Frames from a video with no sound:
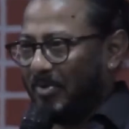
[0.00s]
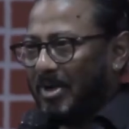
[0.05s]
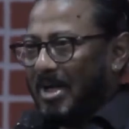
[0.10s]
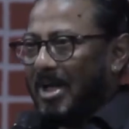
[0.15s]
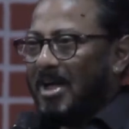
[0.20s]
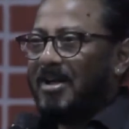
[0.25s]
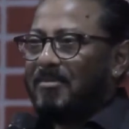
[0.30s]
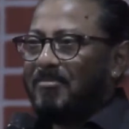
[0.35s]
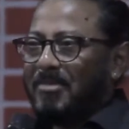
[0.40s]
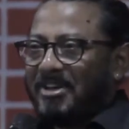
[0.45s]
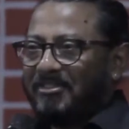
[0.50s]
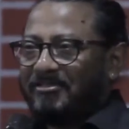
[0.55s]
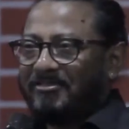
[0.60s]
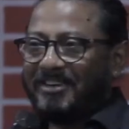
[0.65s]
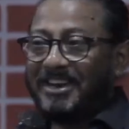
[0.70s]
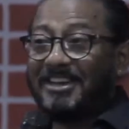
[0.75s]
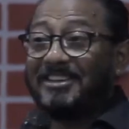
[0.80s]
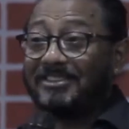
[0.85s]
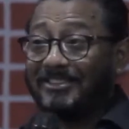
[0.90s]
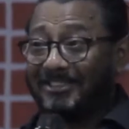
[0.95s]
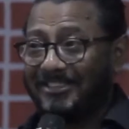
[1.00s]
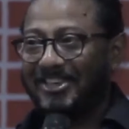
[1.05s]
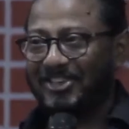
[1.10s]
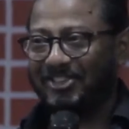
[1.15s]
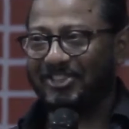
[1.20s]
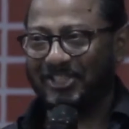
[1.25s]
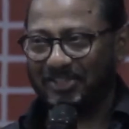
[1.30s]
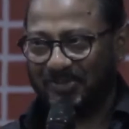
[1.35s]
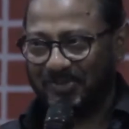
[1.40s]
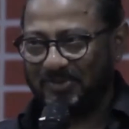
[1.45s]
my friend
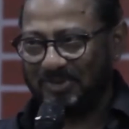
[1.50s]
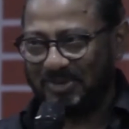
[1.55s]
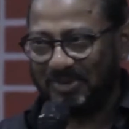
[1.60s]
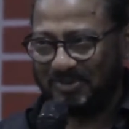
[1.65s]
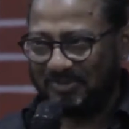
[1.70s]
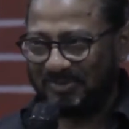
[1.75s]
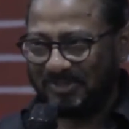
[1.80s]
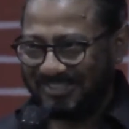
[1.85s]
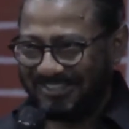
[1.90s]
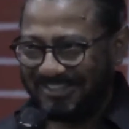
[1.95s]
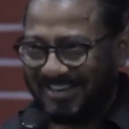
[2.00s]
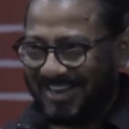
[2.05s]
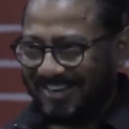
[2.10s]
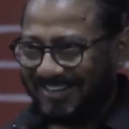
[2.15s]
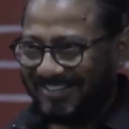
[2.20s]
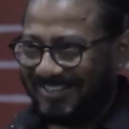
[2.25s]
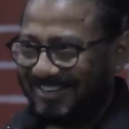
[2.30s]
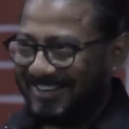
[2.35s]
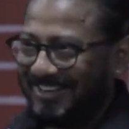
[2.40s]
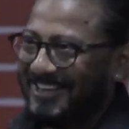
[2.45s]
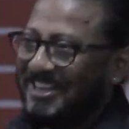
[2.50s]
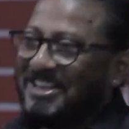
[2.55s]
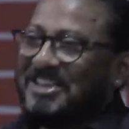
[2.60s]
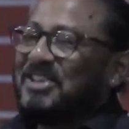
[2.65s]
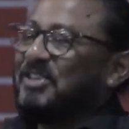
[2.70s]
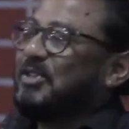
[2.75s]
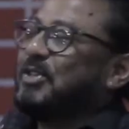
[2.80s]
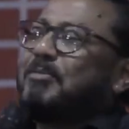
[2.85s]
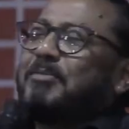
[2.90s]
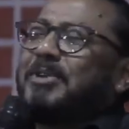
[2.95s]
Sanjay Suri, who's an actor.
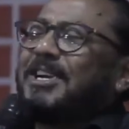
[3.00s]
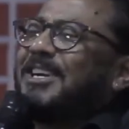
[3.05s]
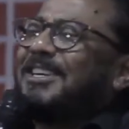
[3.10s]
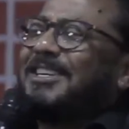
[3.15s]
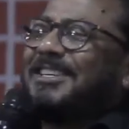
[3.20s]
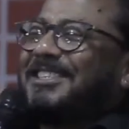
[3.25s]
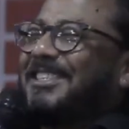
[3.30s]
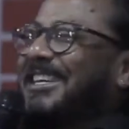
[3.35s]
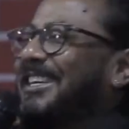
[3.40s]
And when did he